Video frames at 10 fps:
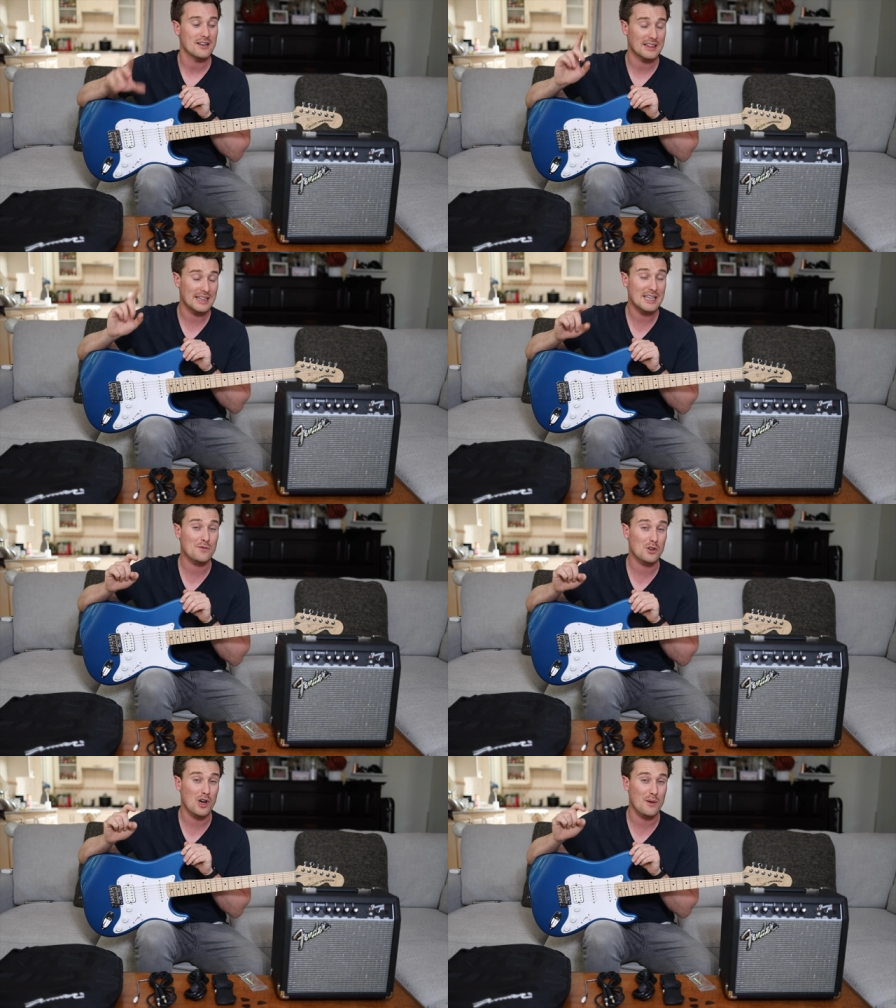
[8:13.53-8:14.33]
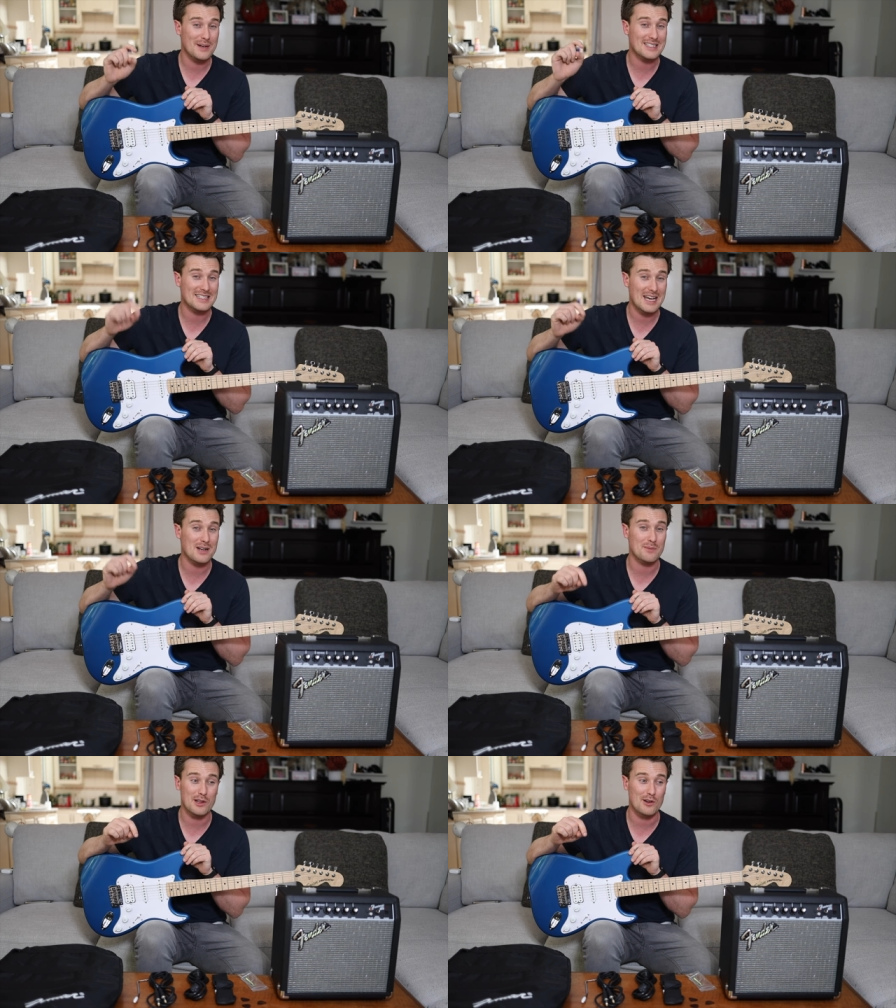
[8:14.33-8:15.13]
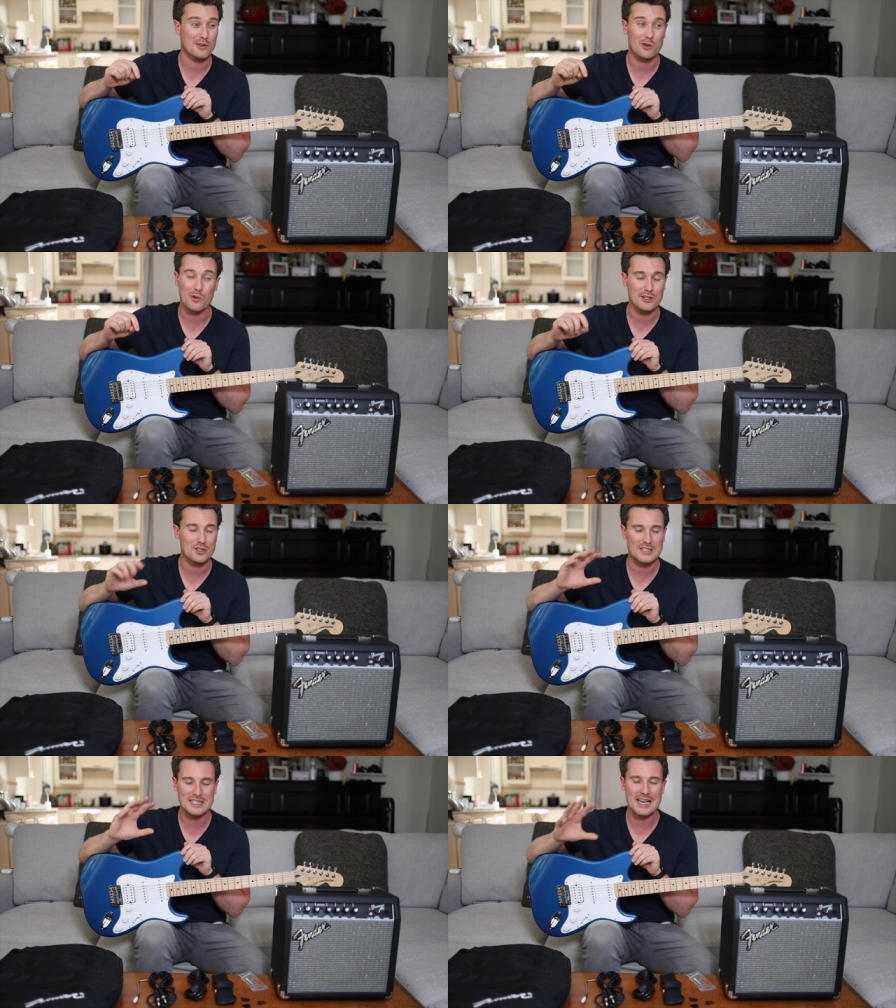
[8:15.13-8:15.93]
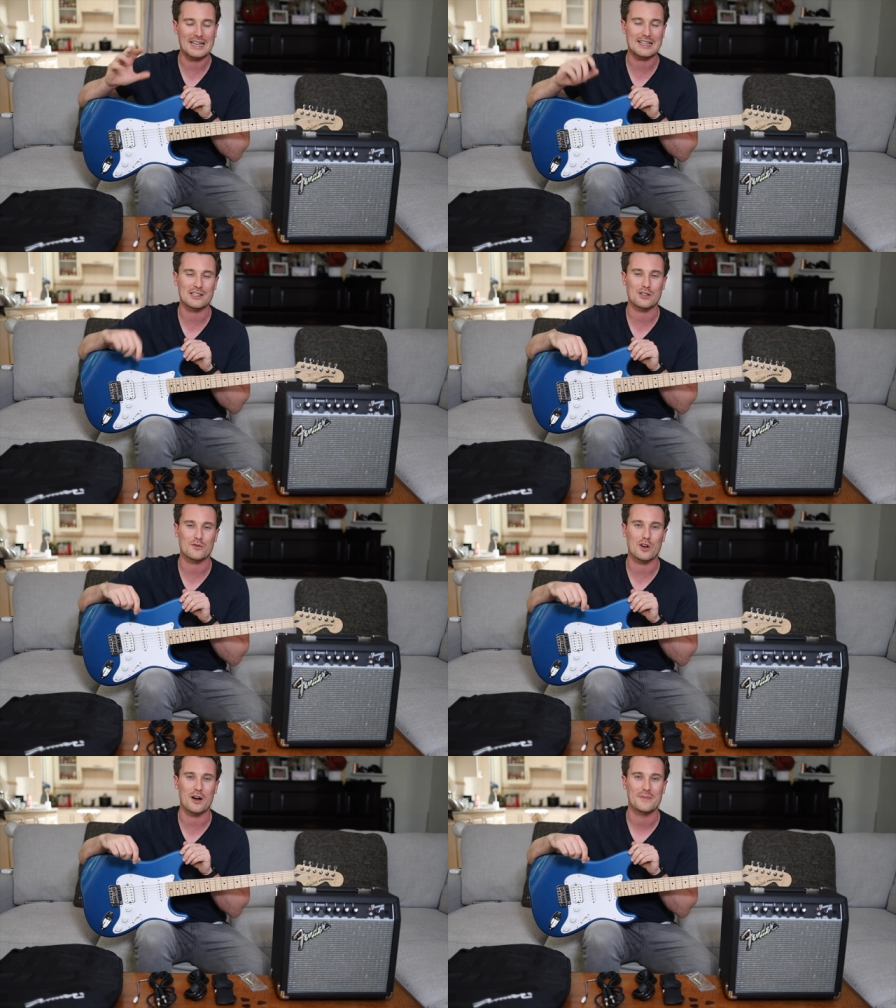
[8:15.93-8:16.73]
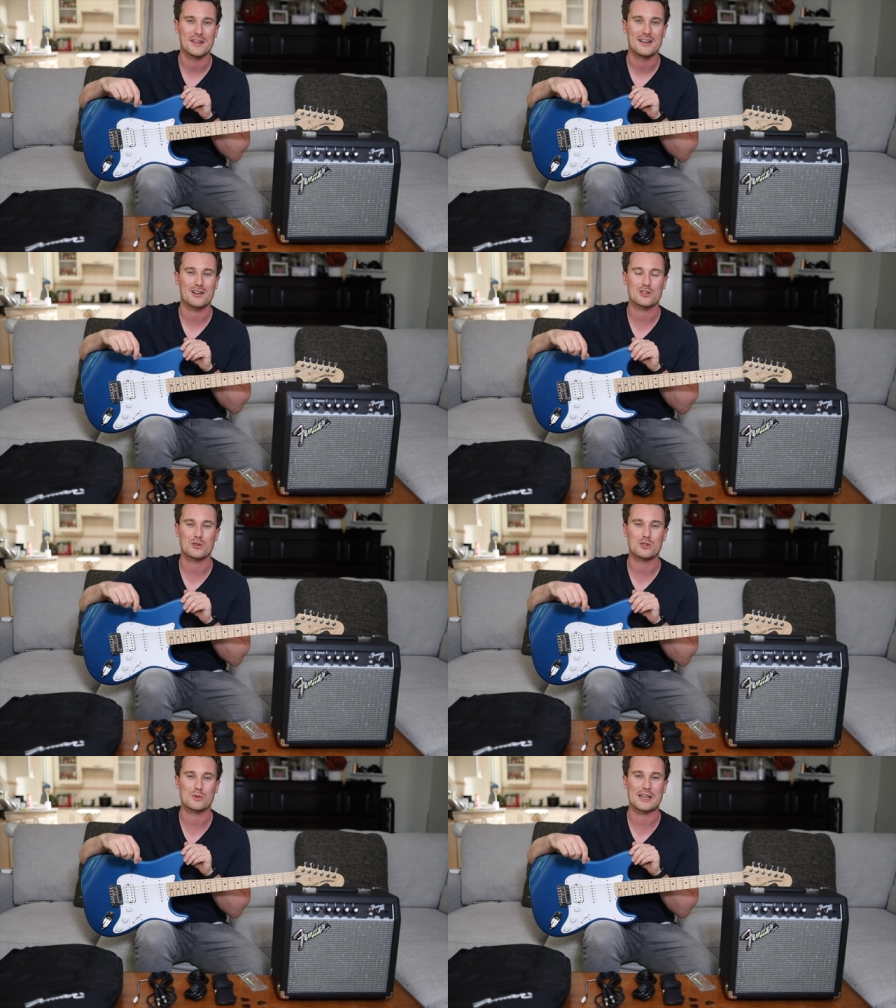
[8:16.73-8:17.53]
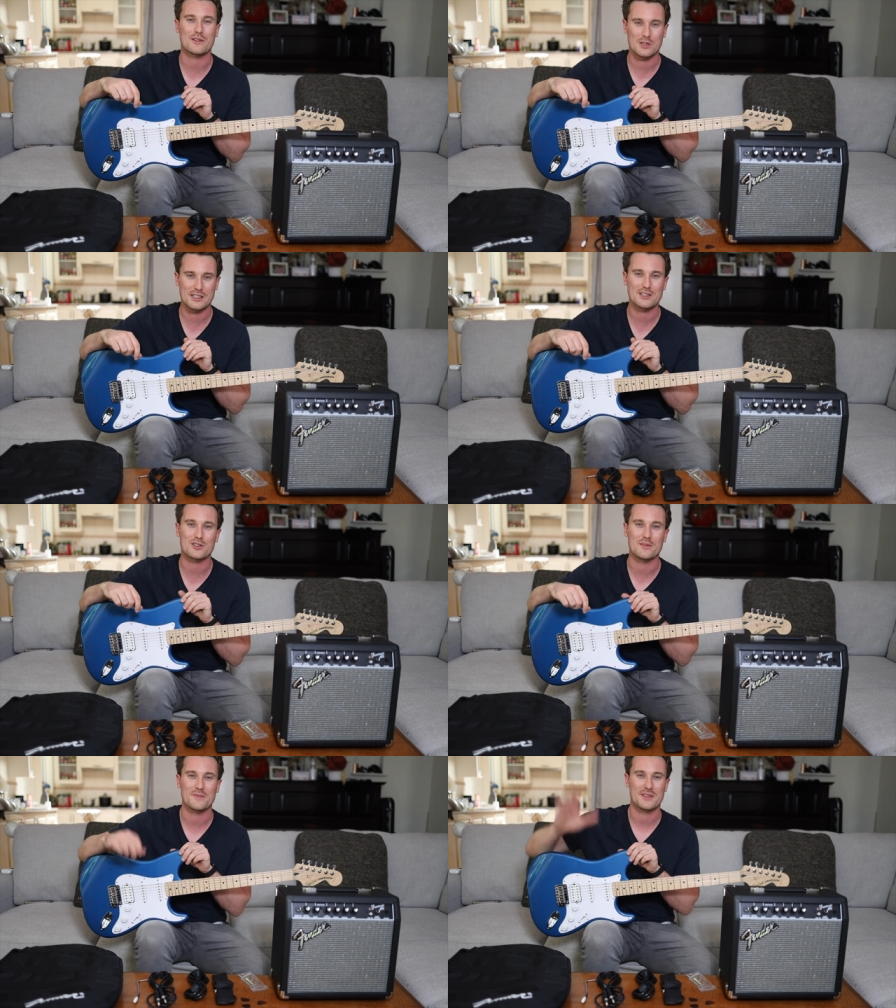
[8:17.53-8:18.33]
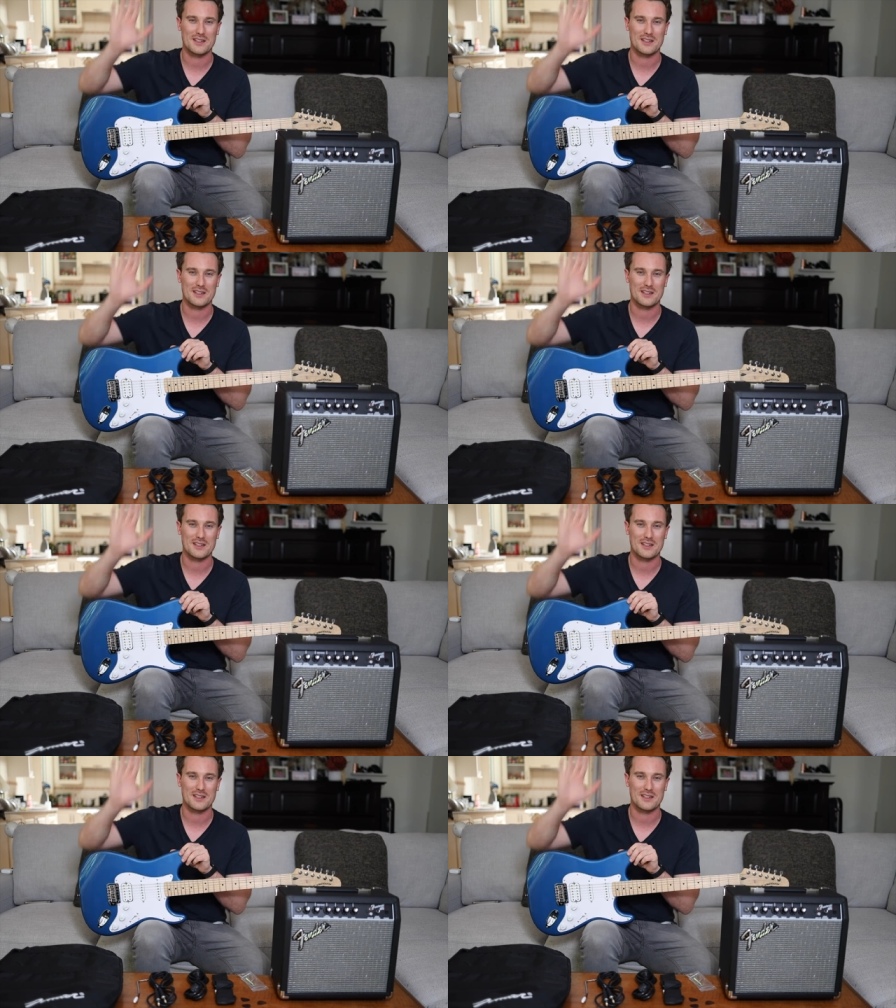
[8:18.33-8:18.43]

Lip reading: Leave your comments down below, questions, anything you've got. I'll talk to you again really soon.